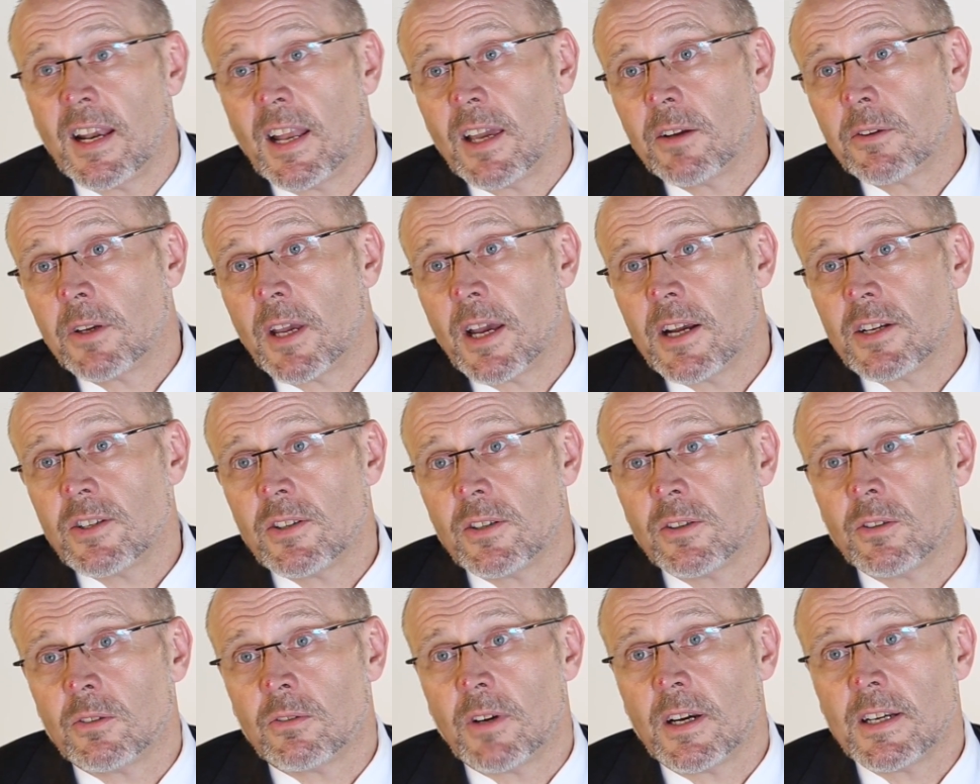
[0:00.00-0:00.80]

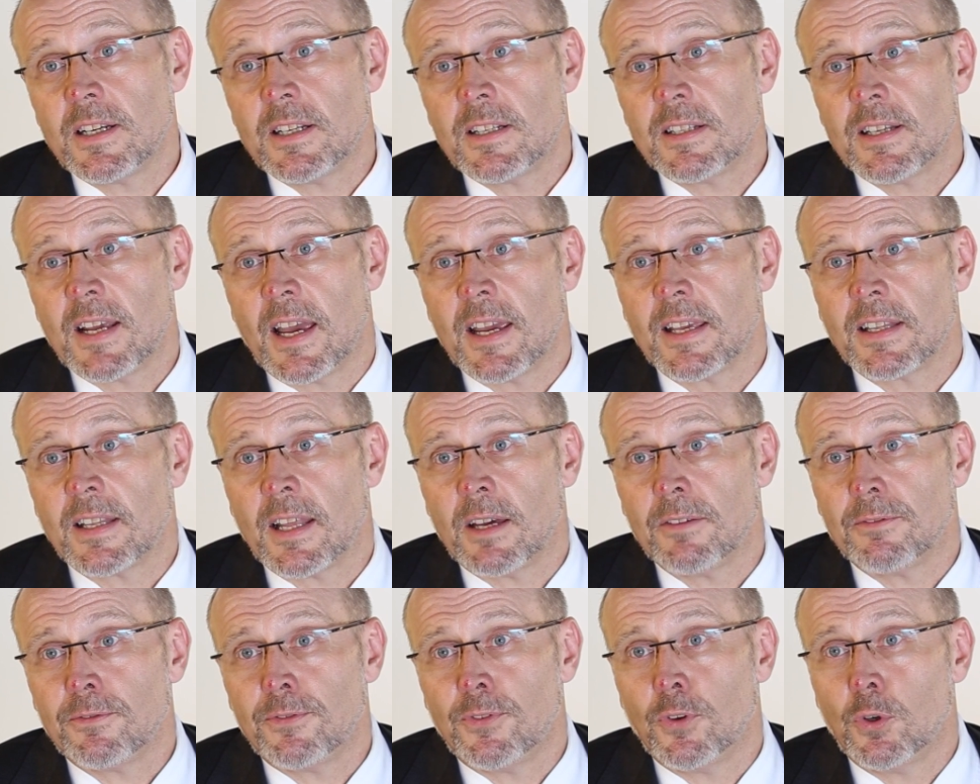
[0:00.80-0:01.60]
location, already take
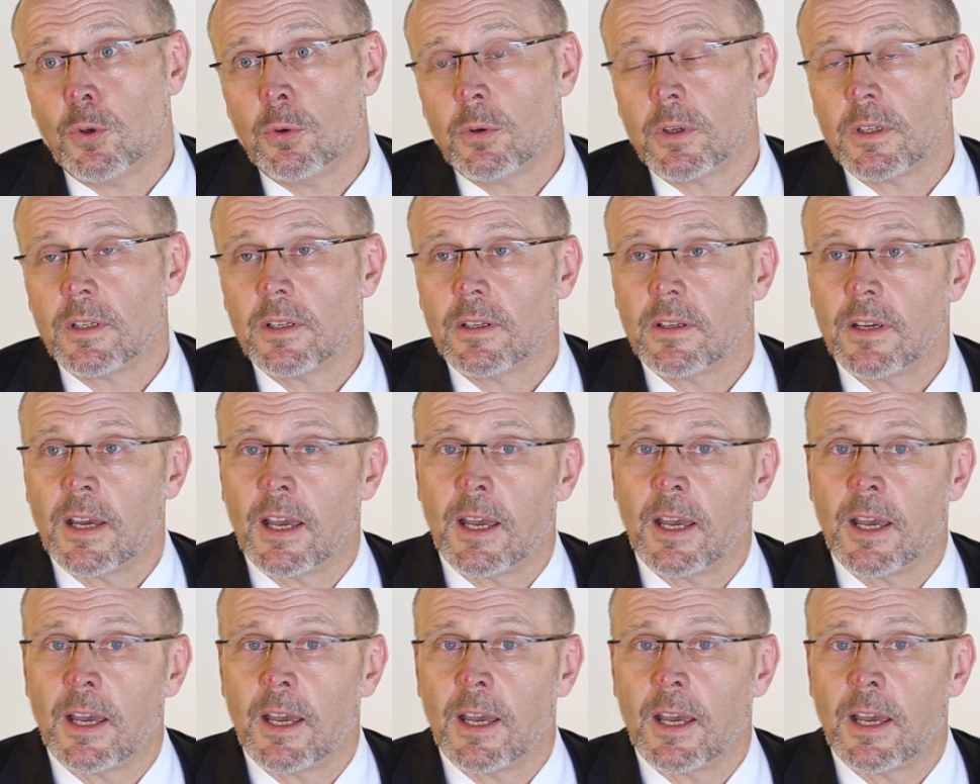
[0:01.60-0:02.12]
that forward.